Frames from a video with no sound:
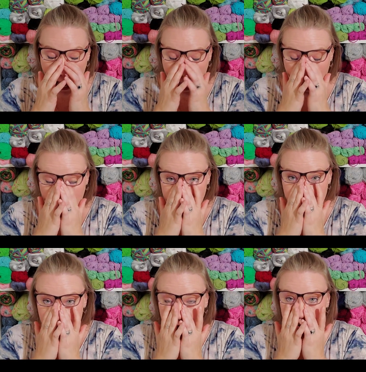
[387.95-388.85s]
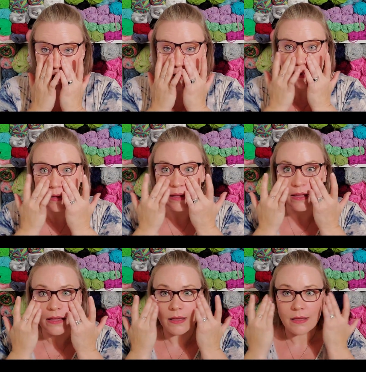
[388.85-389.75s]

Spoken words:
[no speech]